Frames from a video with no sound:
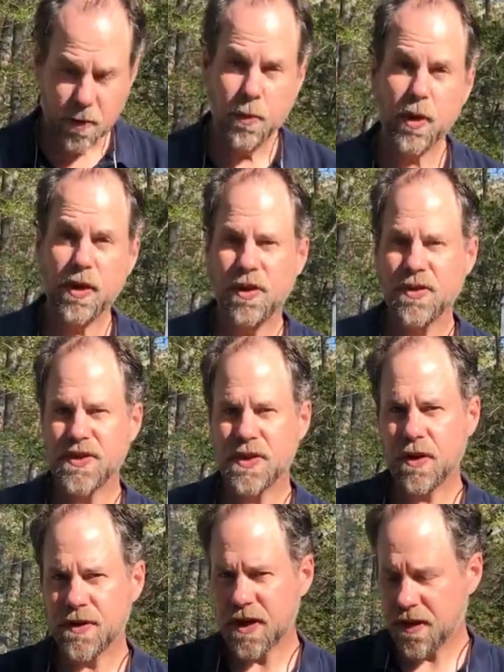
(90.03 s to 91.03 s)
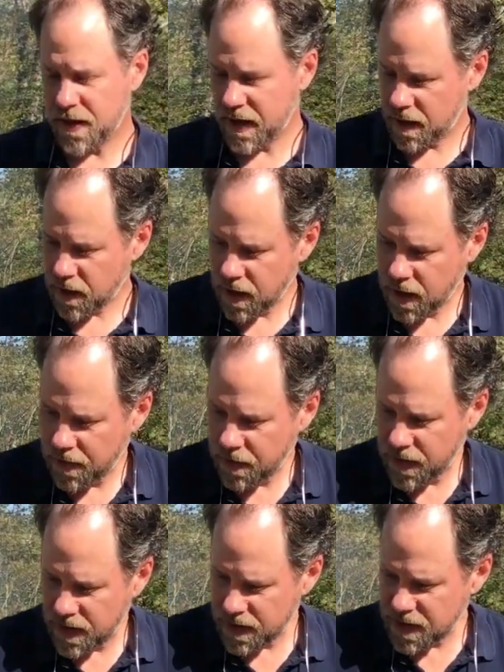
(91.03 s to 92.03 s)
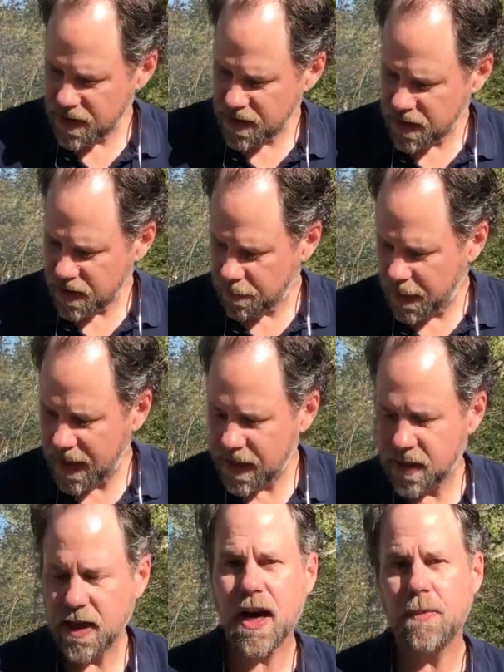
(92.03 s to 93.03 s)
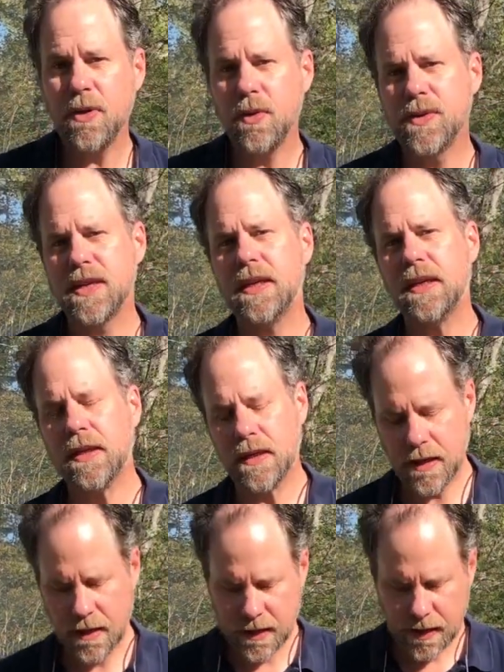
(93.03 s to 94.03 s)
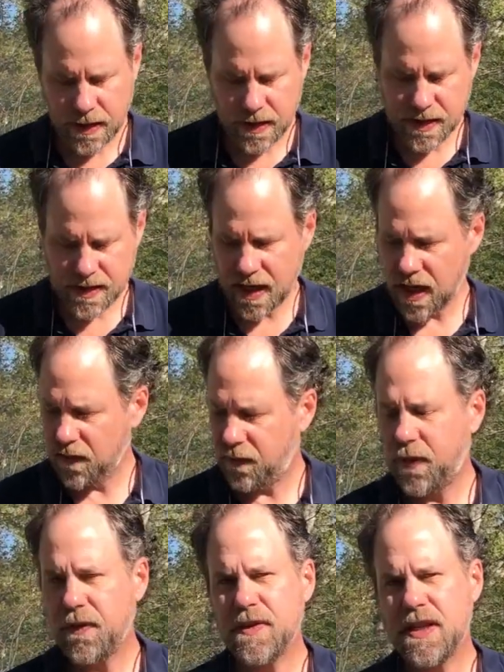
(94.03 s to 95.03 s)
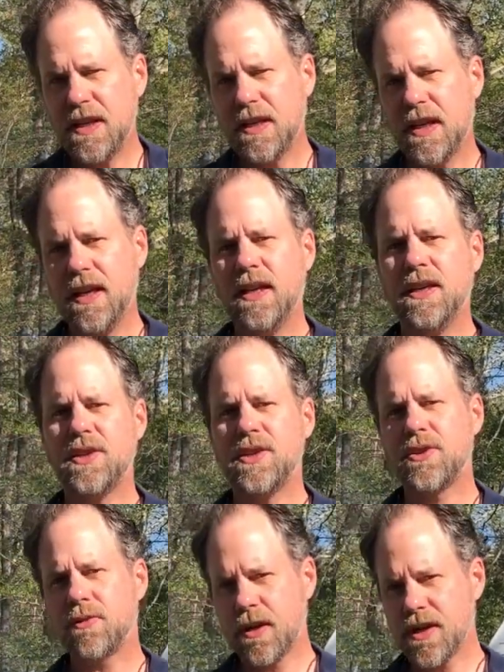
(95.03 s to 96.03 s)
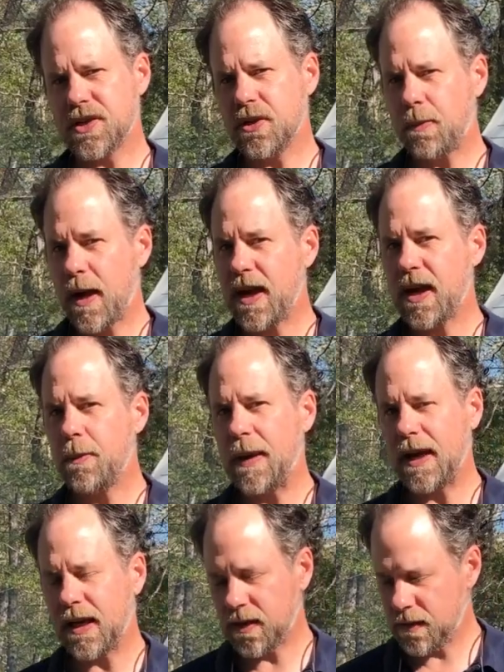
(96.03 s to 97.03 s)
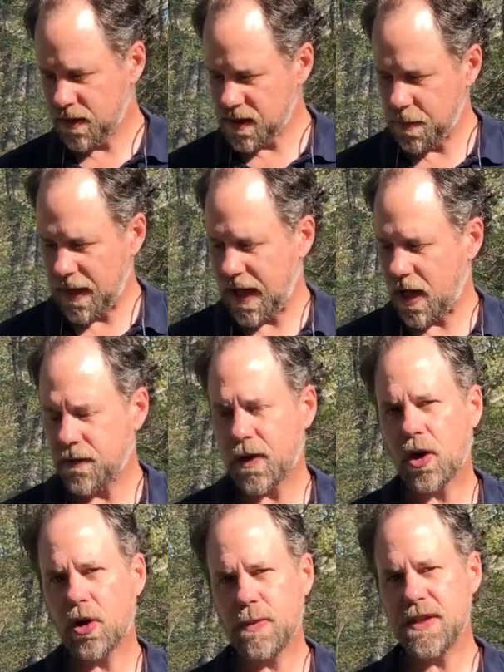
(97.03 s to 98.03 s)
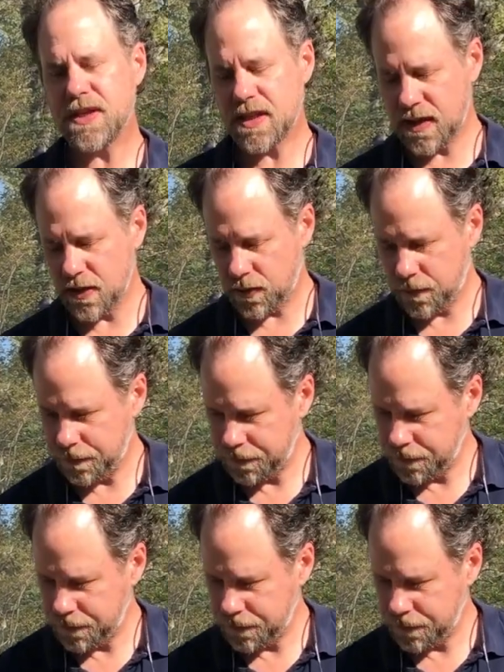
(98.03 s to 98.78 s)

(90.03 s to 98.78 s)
Put a little salt on there. This pan that I'm using is a 15-inch traditional paella pan. It's made out of carbon steel.